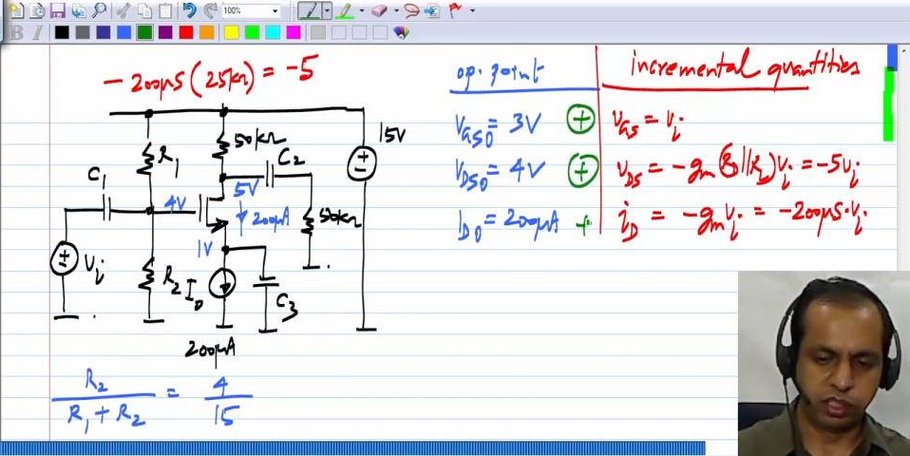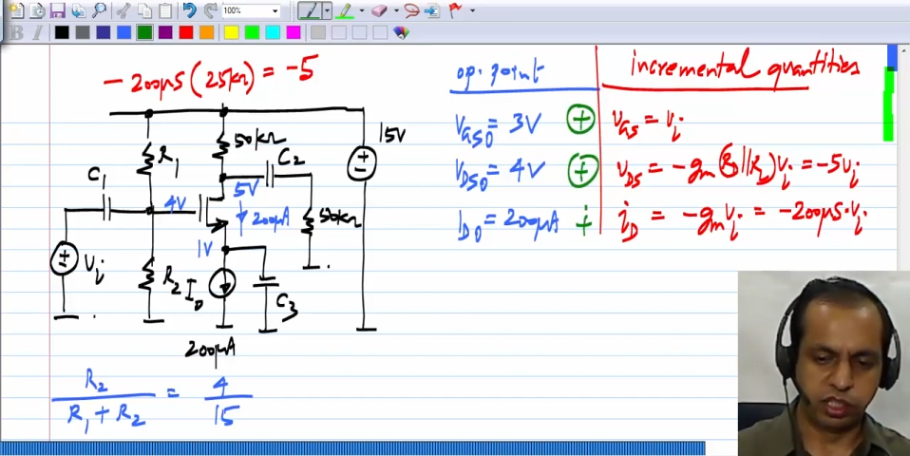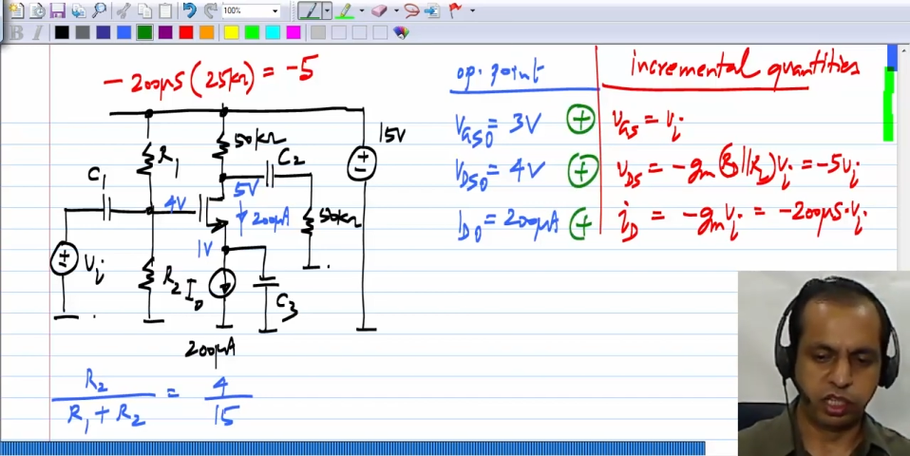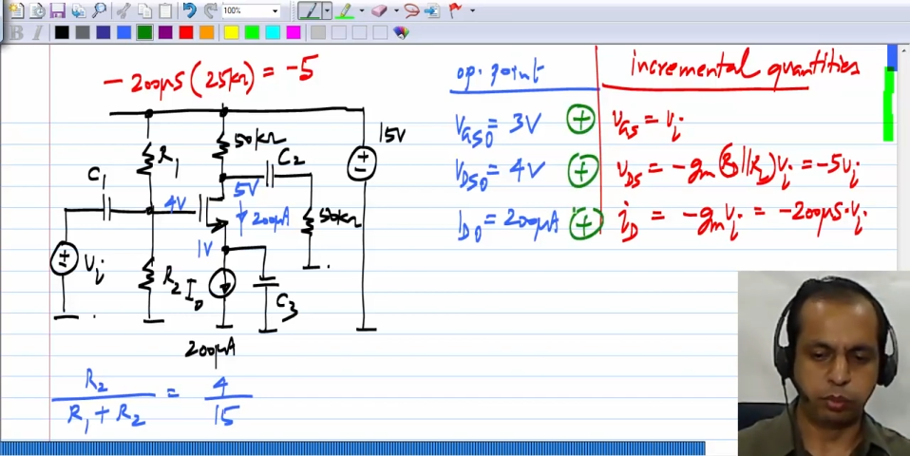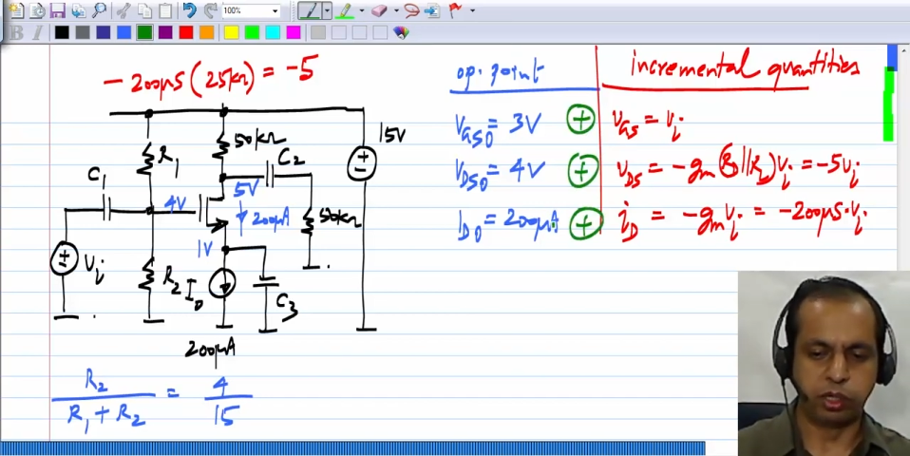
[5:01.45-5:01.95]

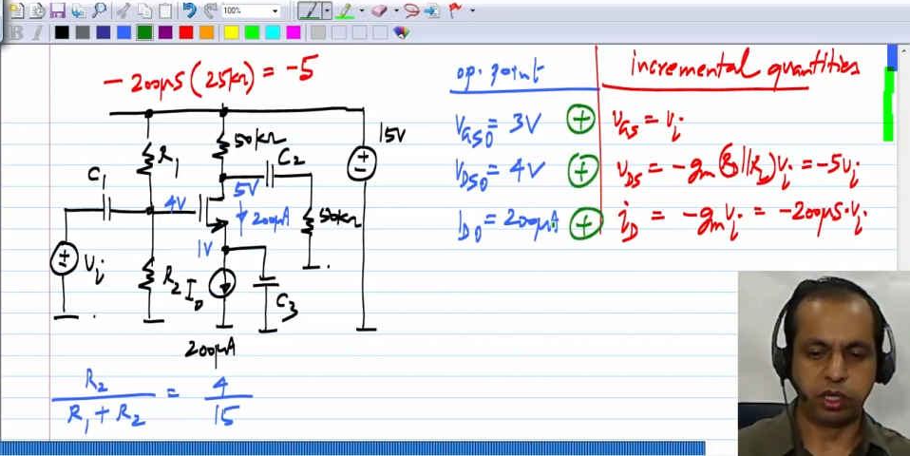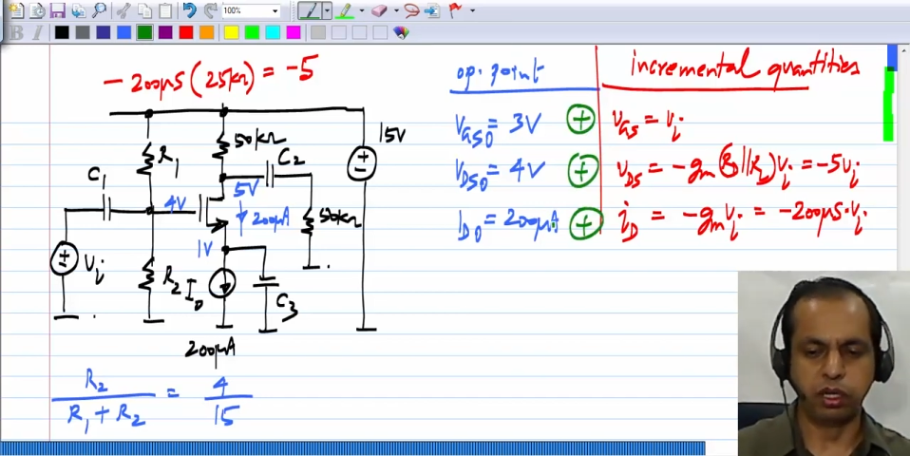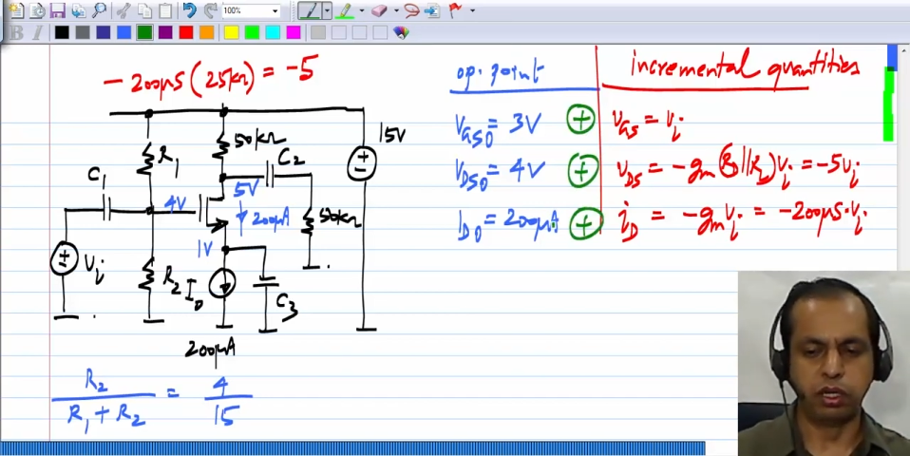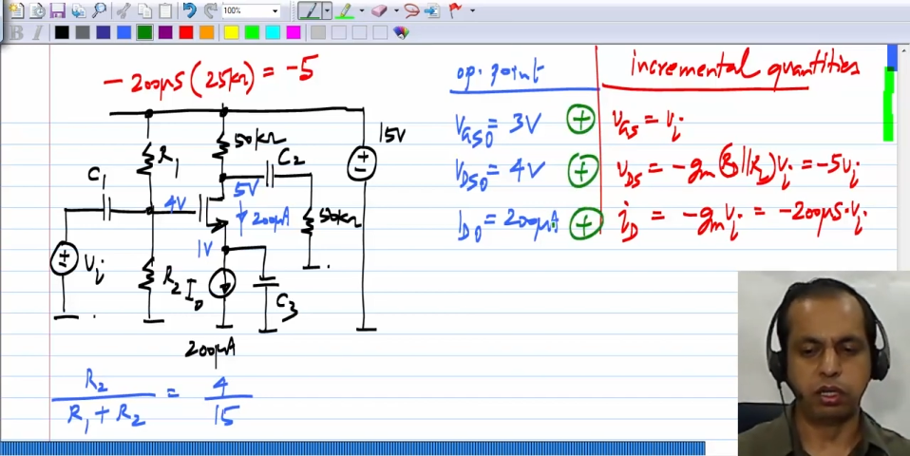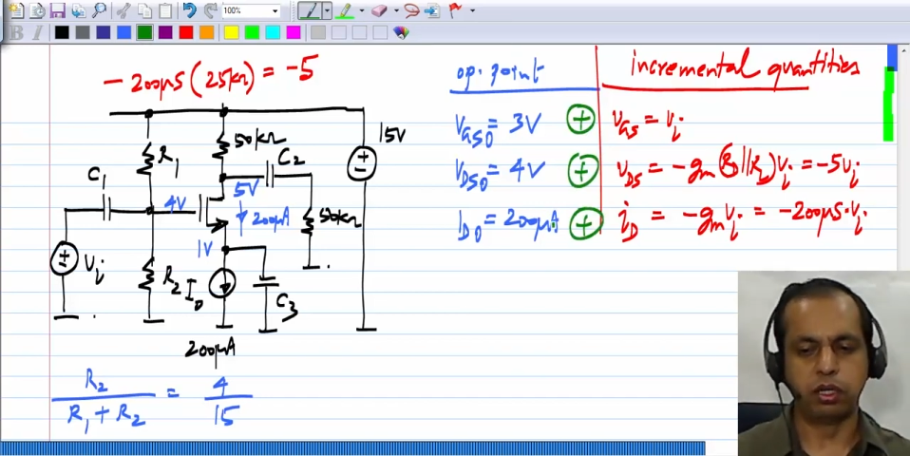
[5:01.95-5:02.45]

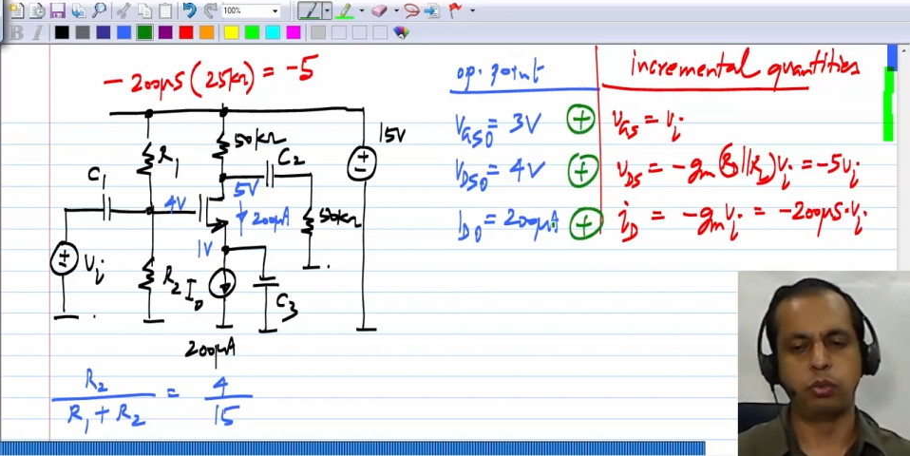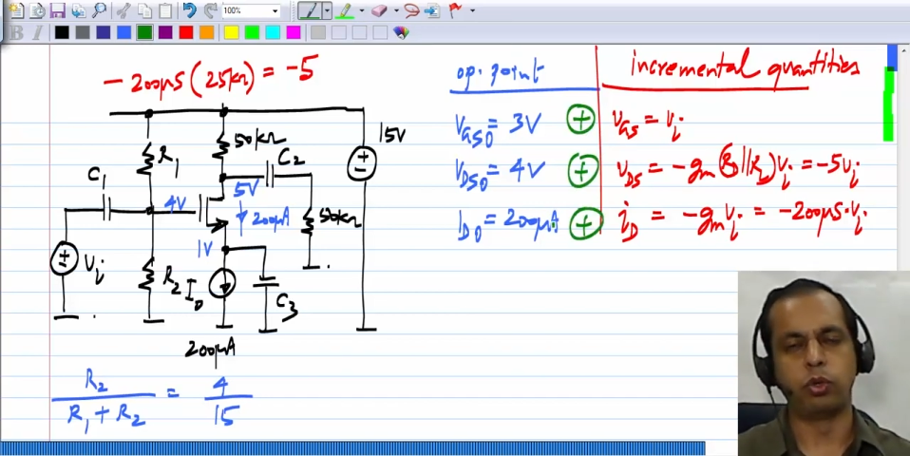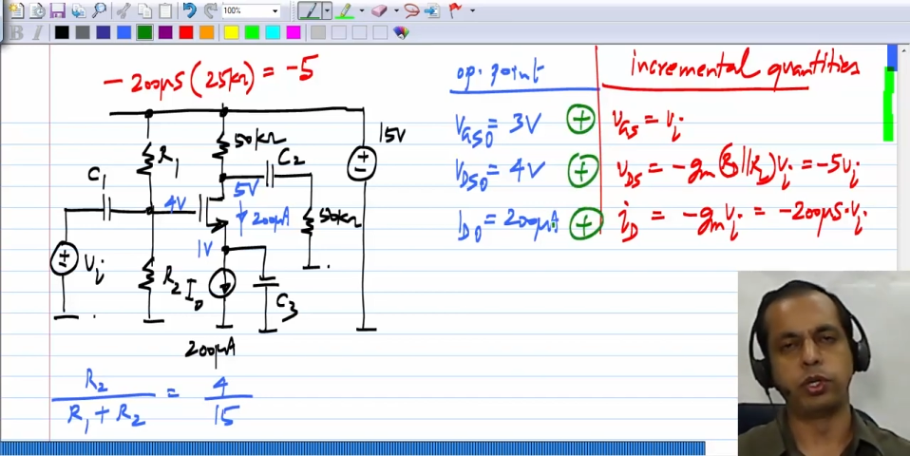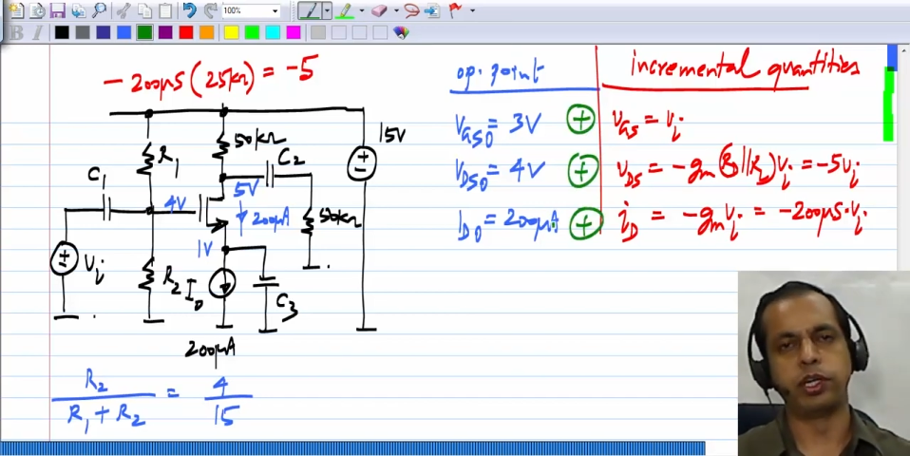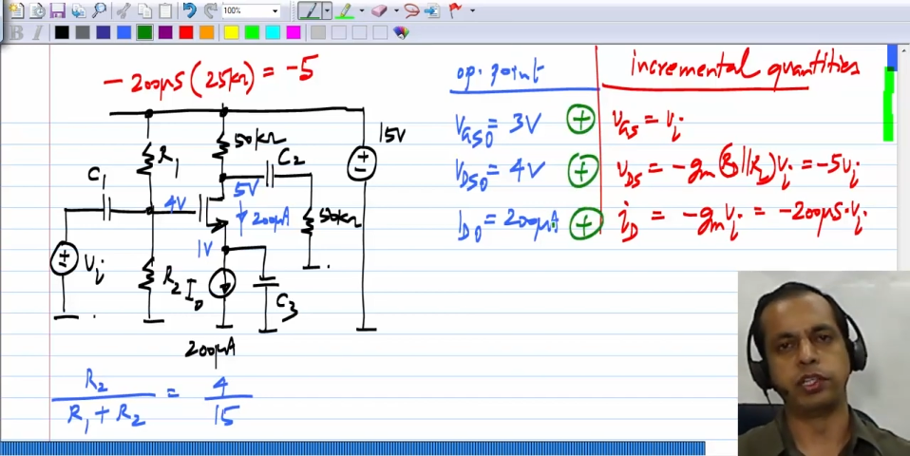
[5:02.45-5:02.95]
incremental
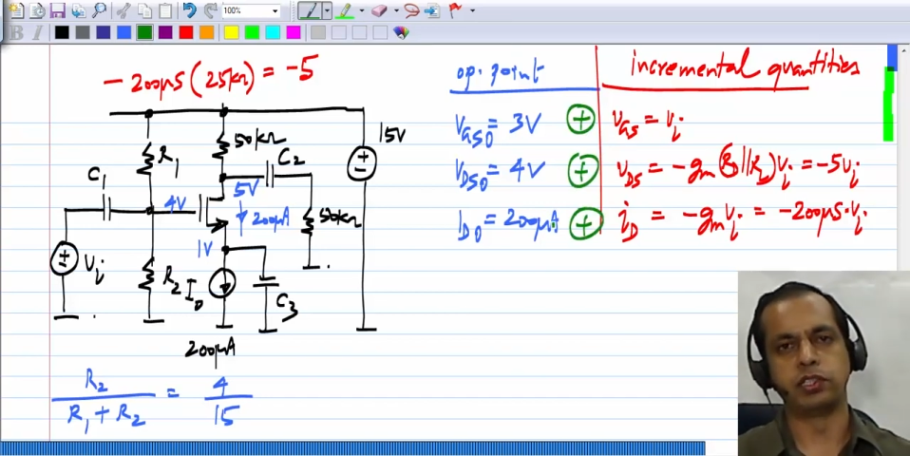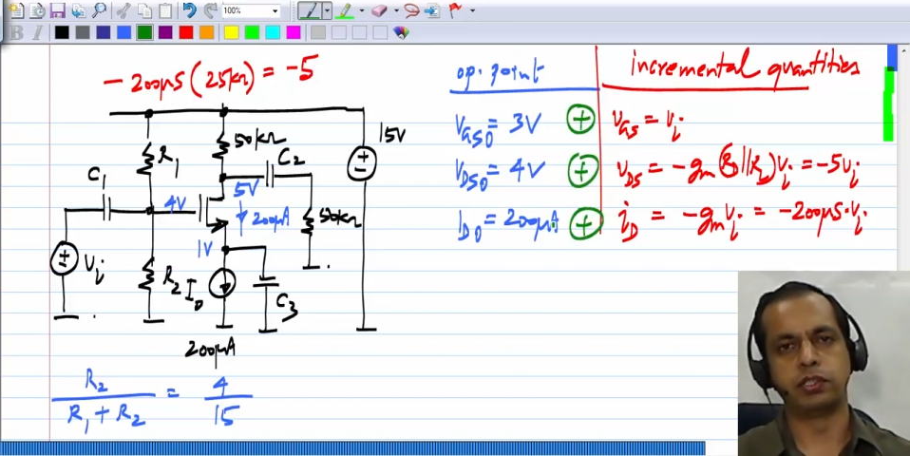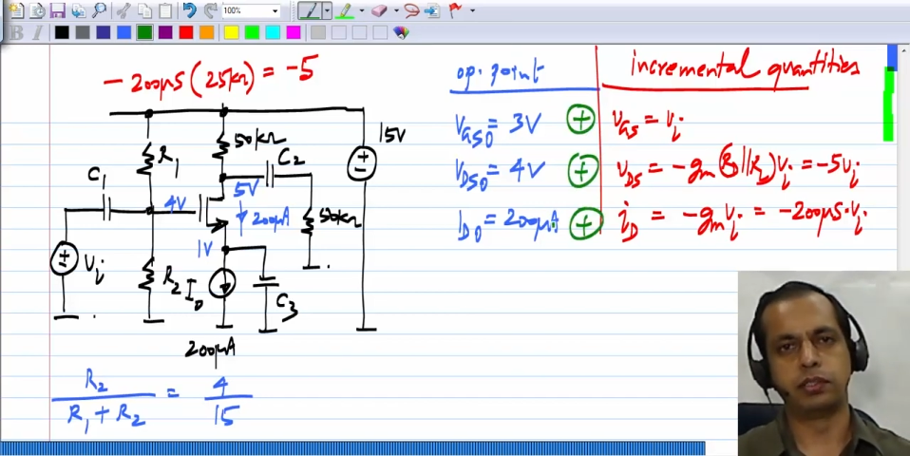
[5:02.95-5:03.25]
quantities.